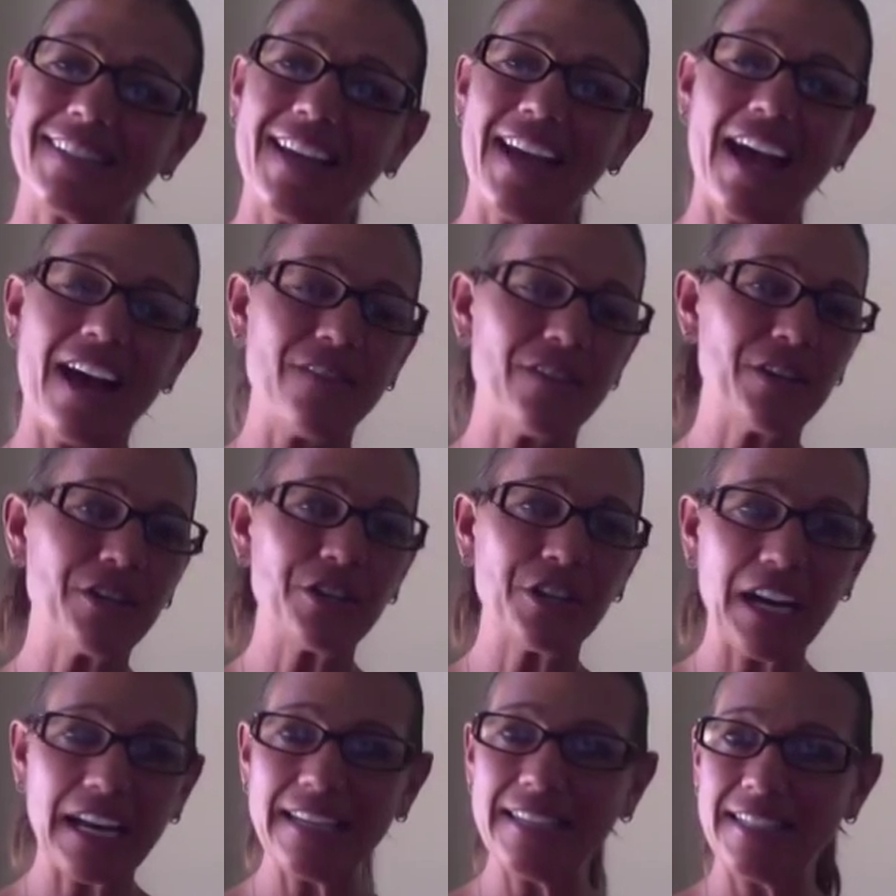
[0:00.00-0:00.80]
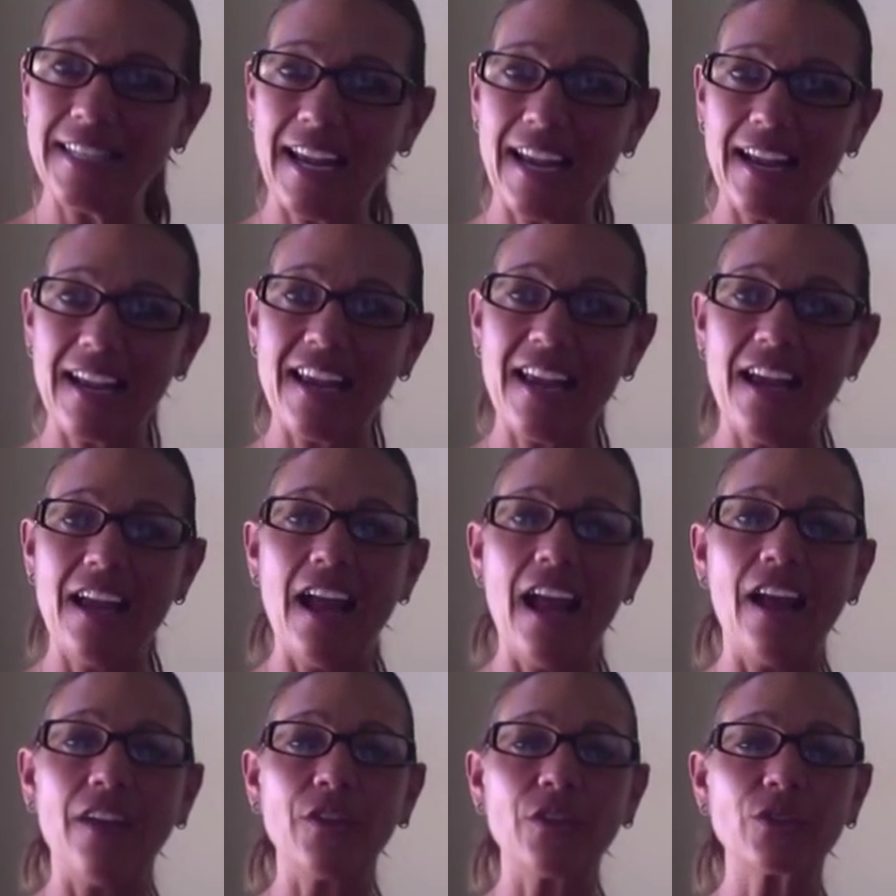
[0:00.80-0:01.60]
Have a great day
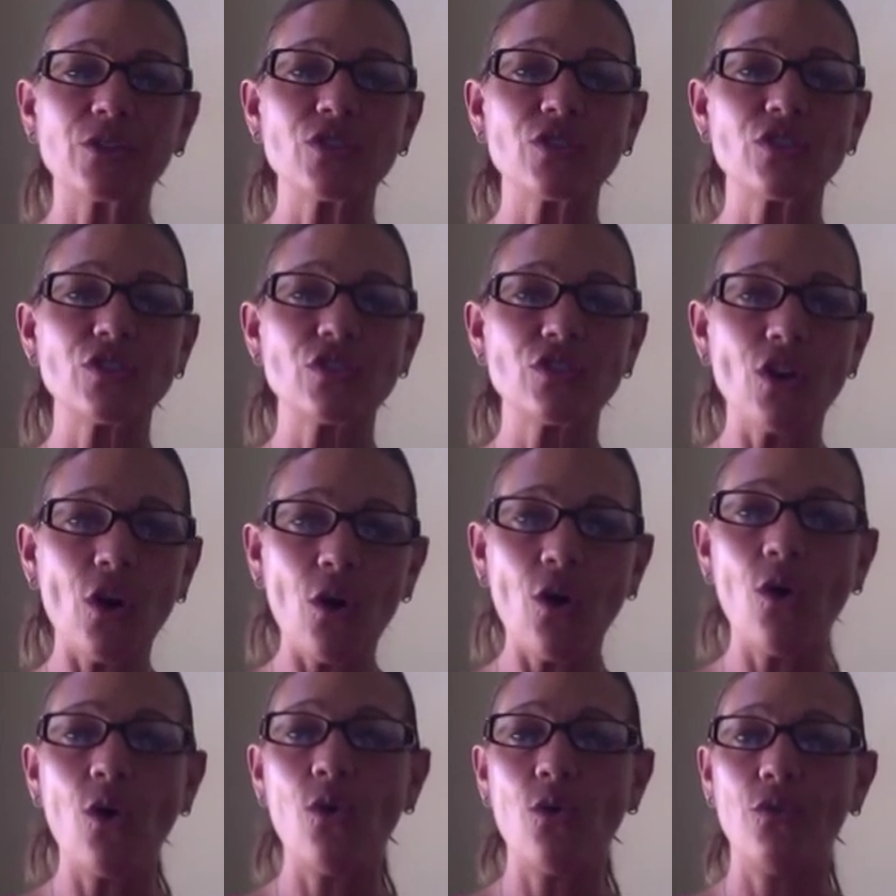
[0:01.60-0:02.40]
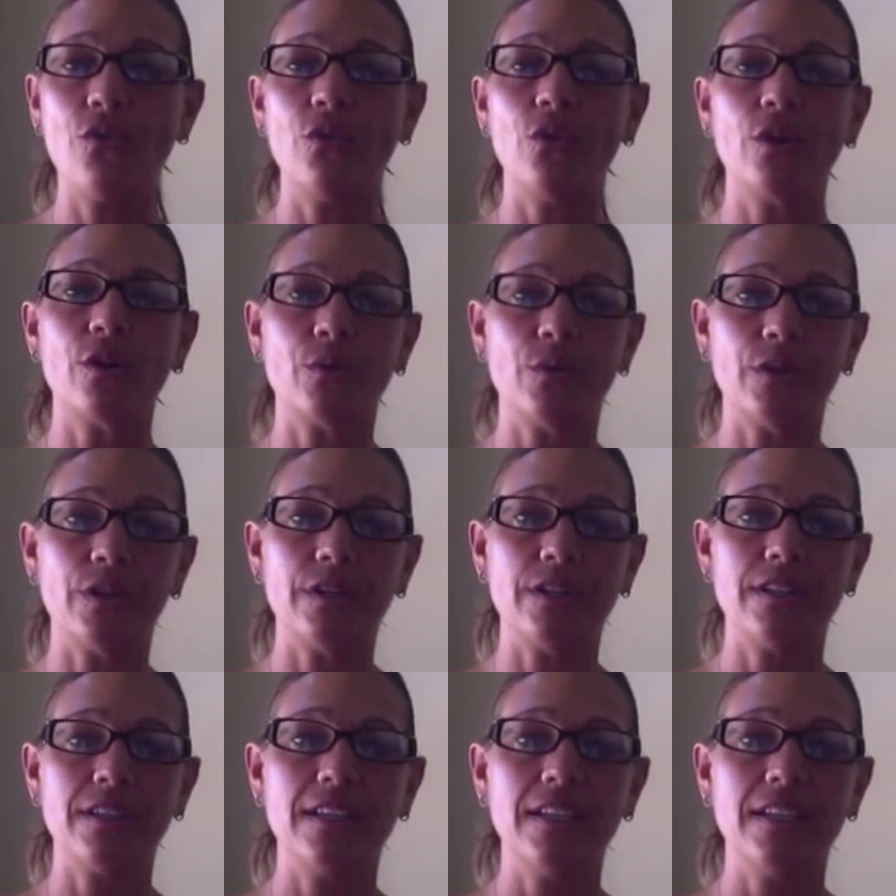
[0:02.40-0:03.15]
and look so forward